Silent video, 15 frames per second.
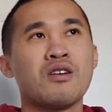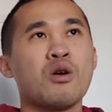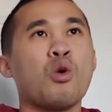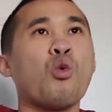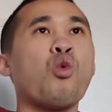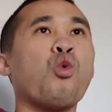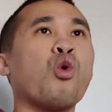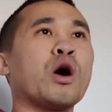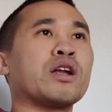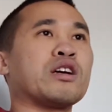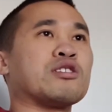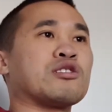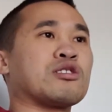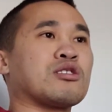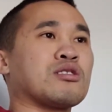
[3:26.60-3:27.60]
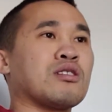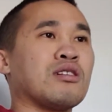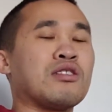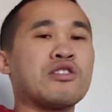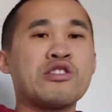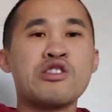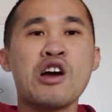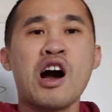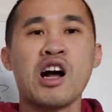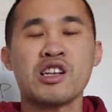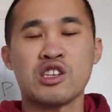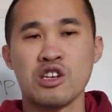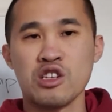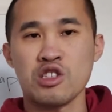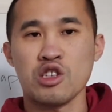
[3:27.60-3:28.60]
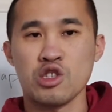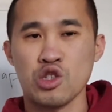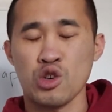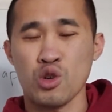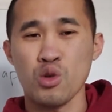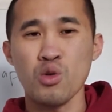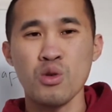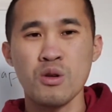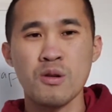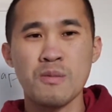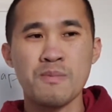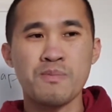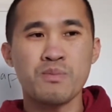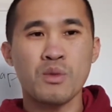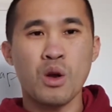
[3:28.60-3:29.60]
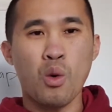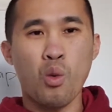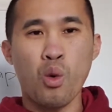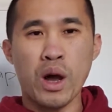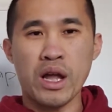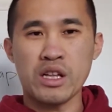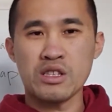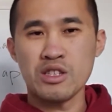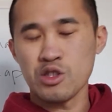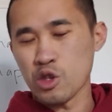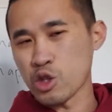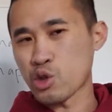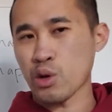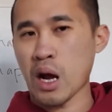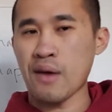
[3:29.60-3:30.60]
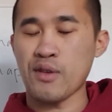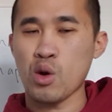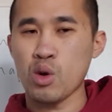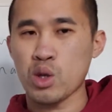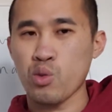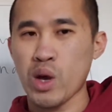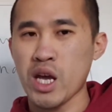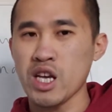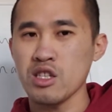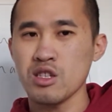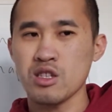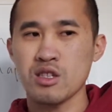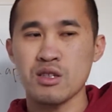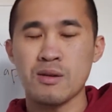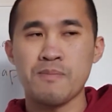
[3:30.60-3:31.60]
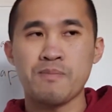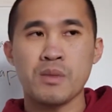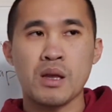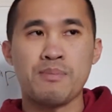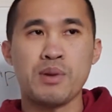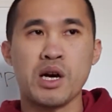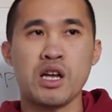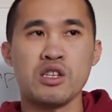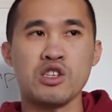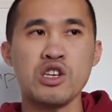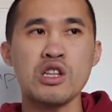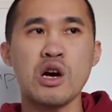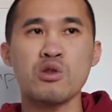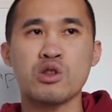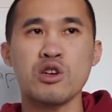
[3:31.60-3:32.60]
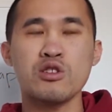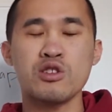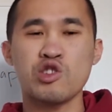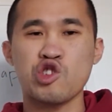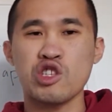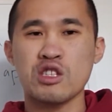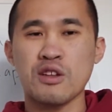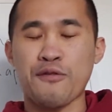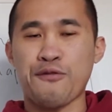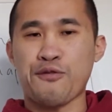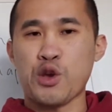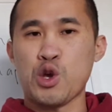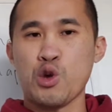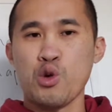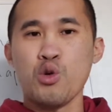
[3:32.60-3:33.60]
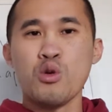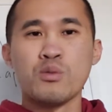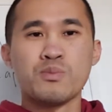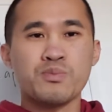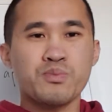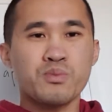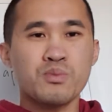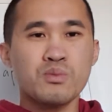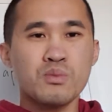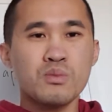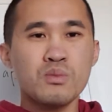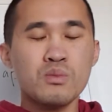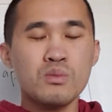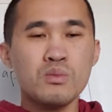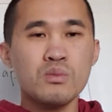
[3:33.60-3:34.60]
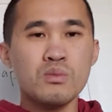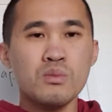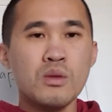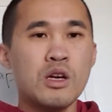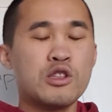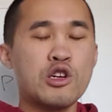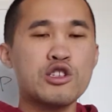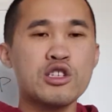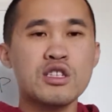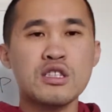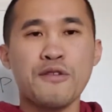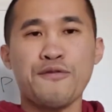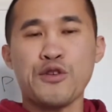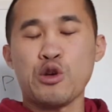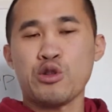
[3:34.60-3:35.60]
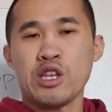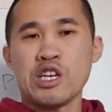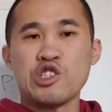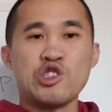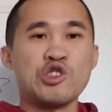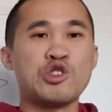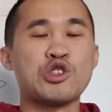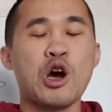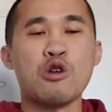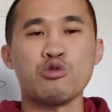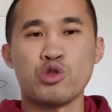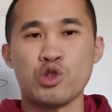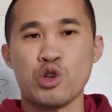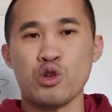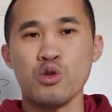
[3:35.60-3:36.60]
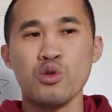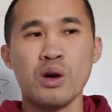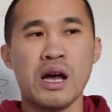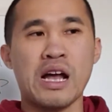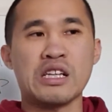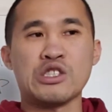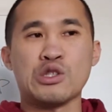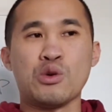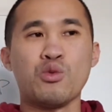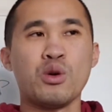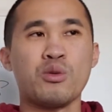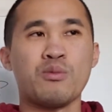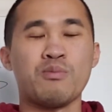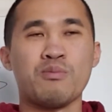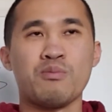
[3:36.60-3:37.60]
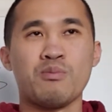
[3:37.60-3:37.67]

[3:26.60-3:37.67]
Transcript: what is not good to do when you're driving with Waze. But there's just a few things you don't do, and you would